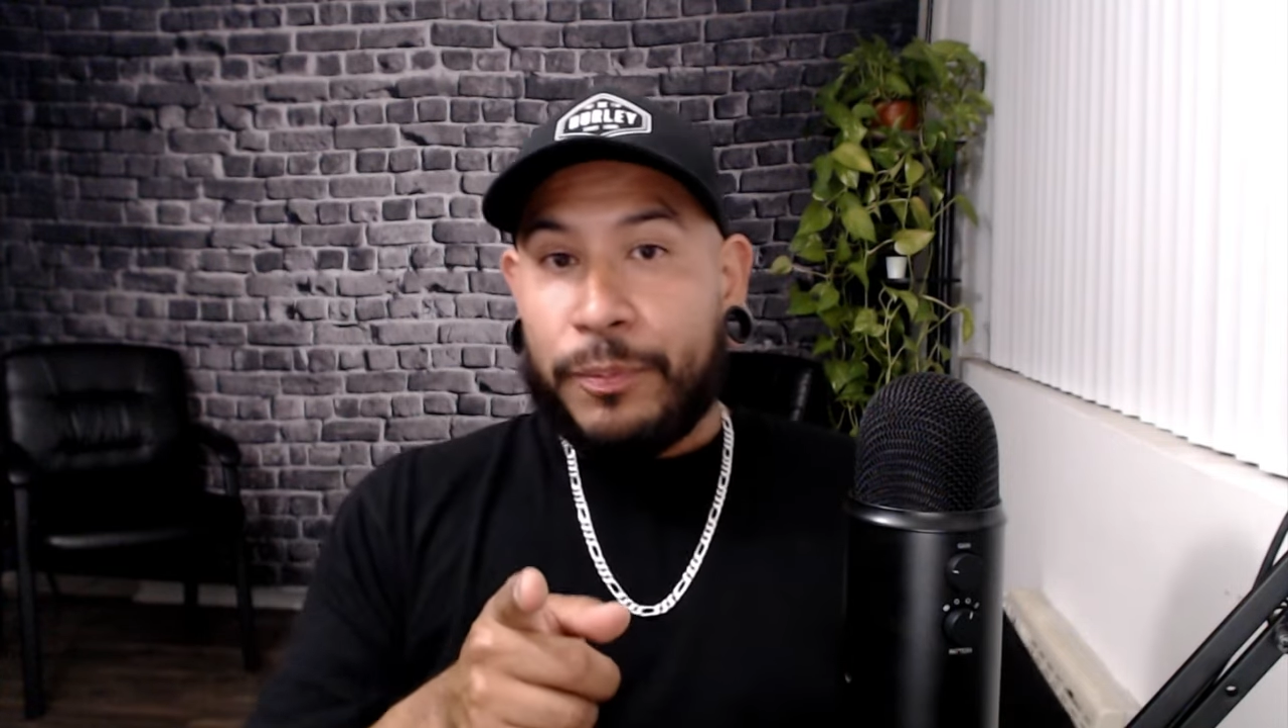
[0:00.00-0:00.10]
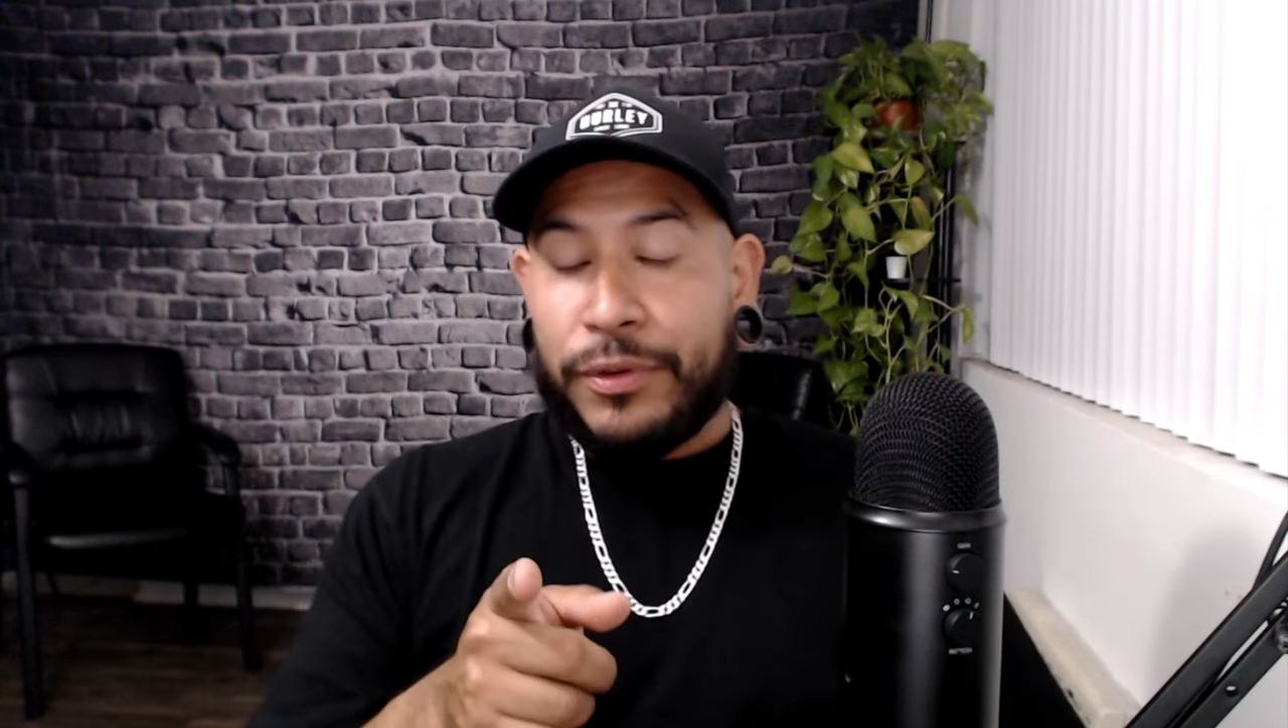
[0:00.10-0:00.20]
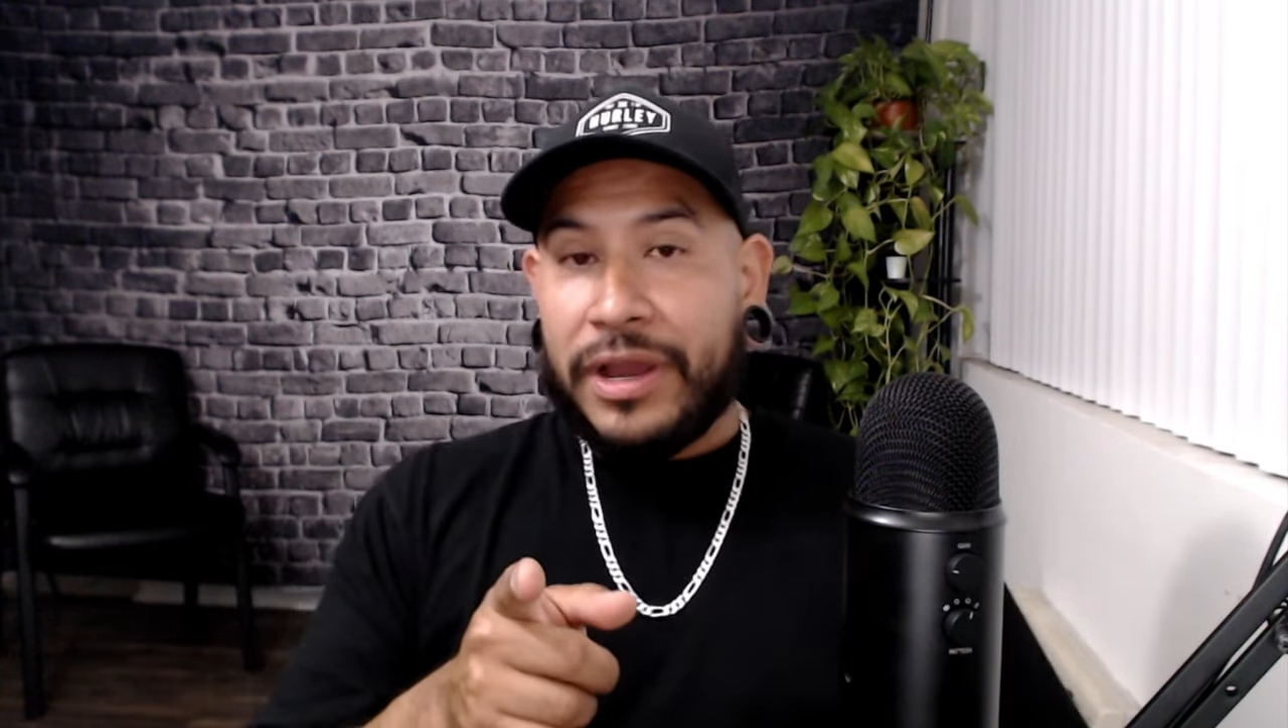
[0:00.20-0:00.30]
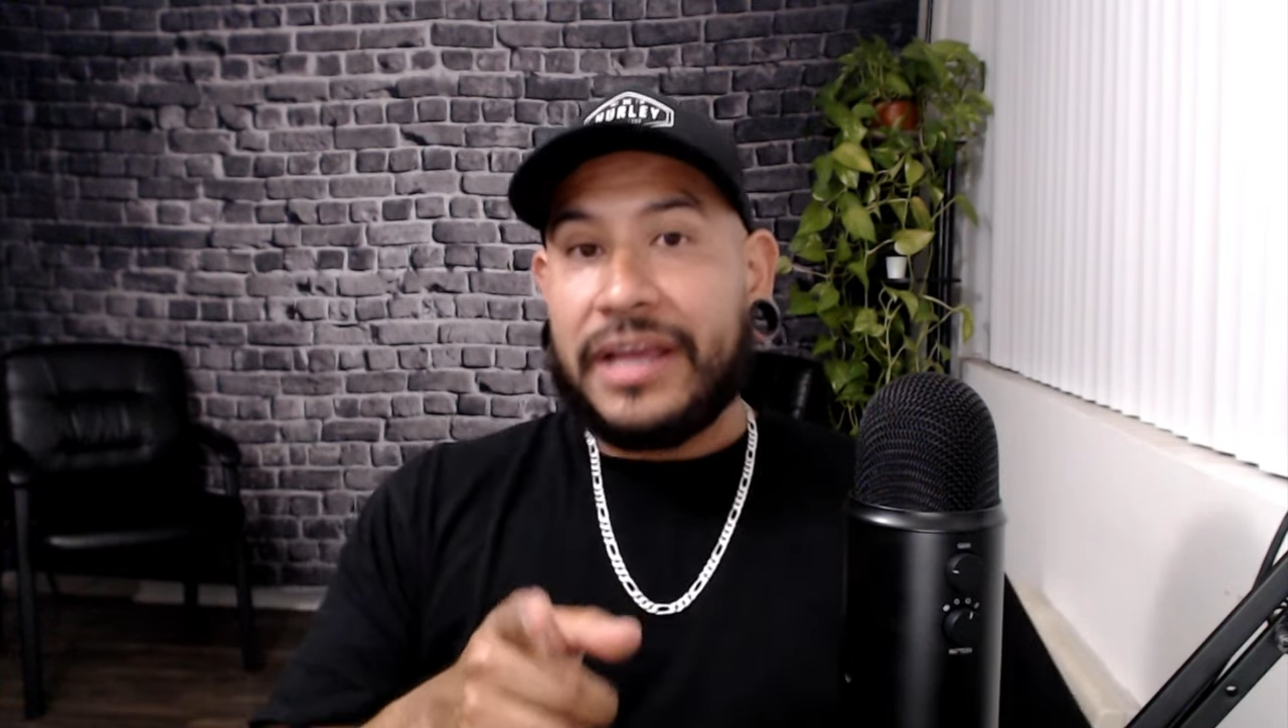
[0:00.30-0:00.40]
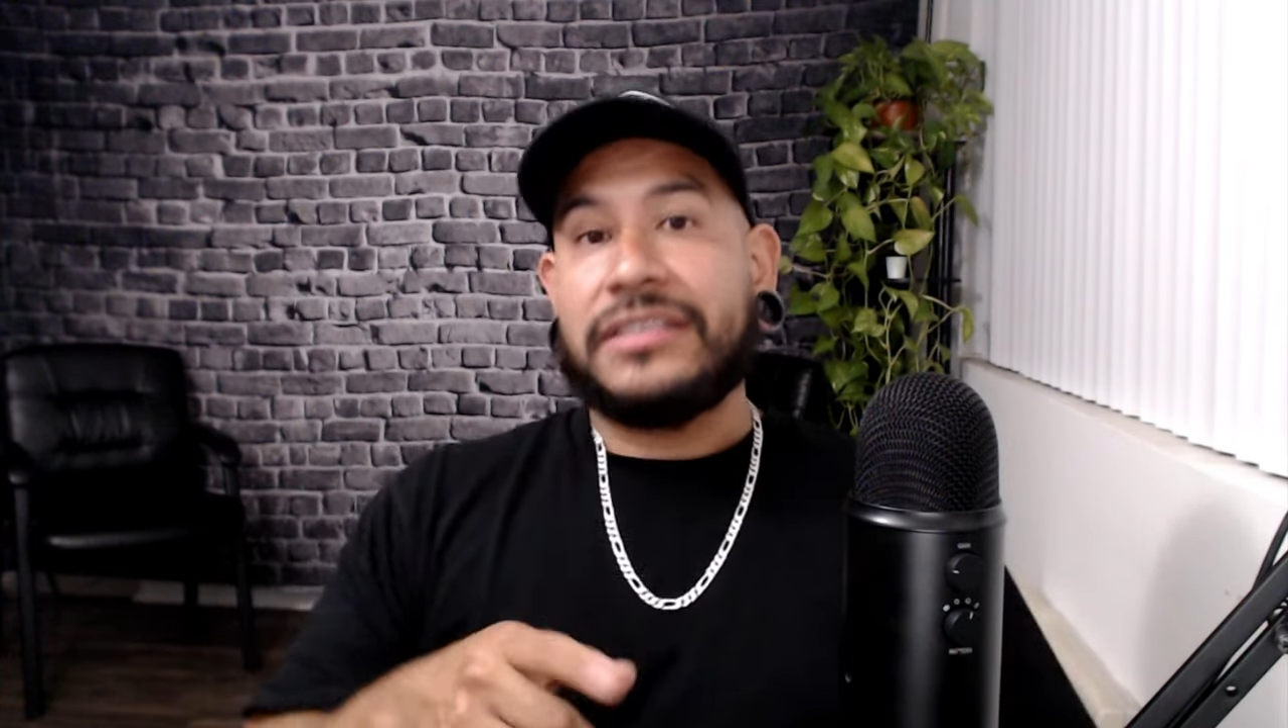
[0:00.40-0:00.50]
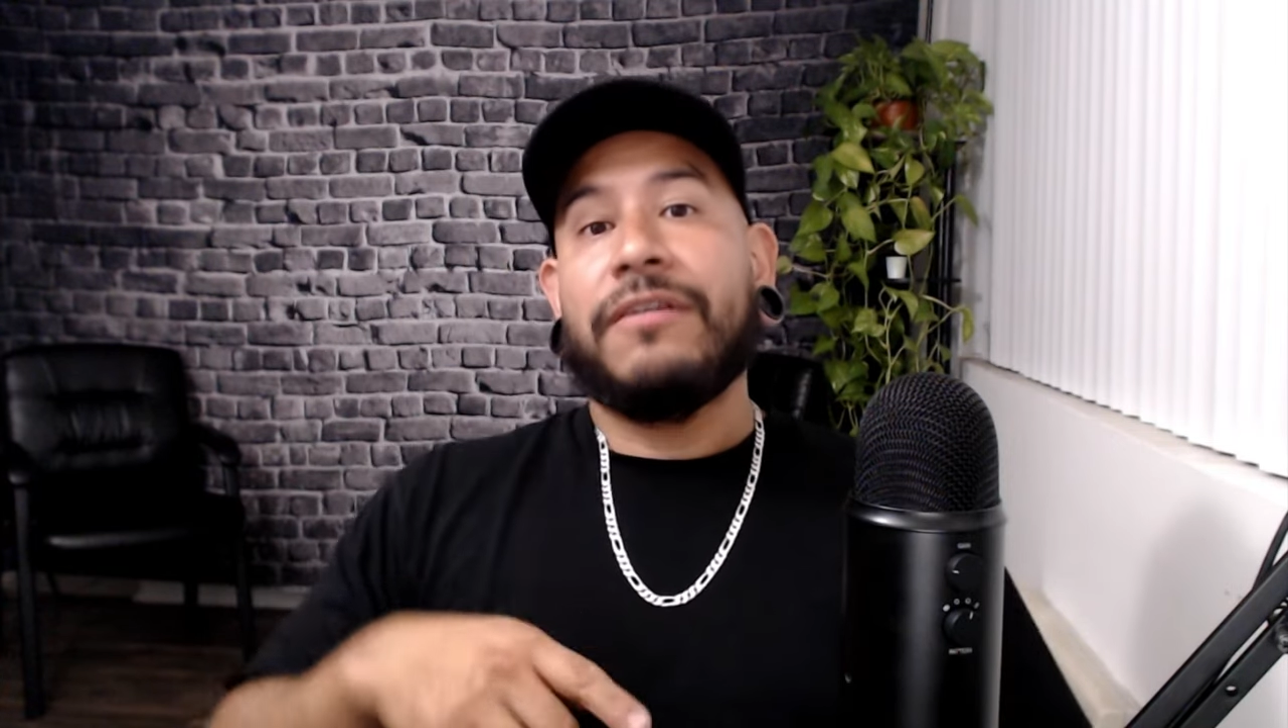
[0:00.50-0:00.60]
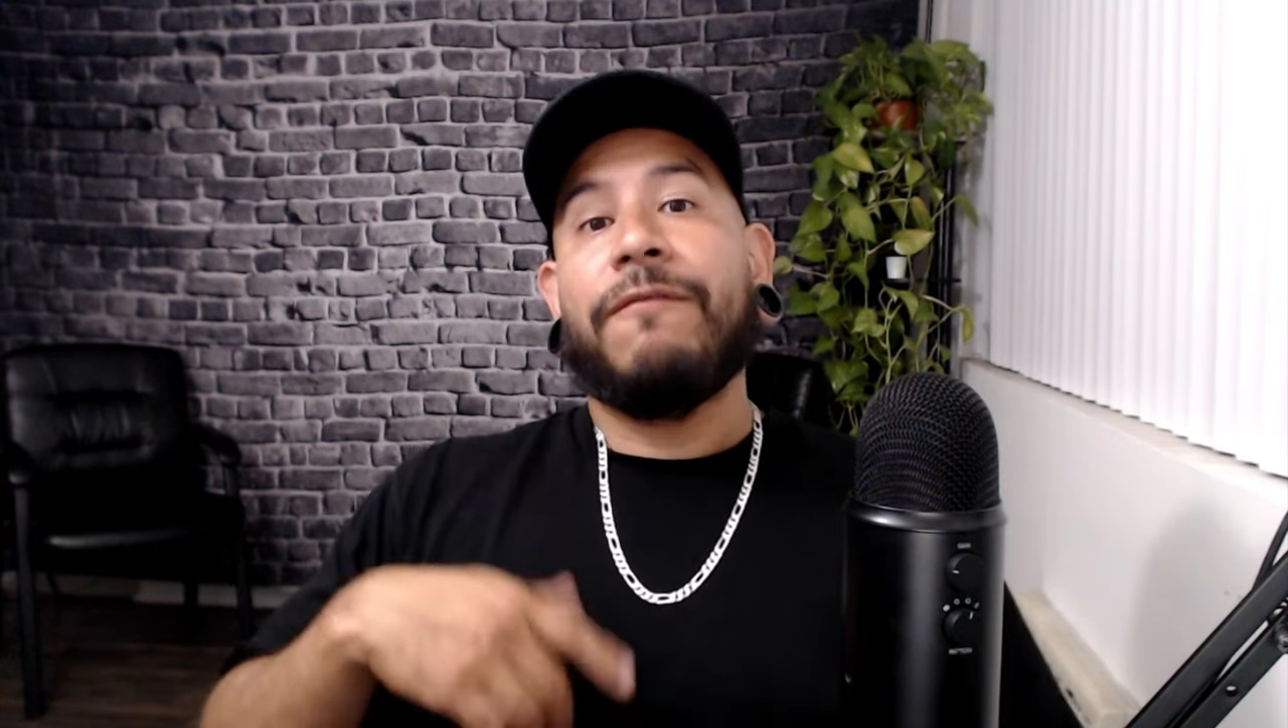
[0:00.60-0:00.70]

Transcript: you guys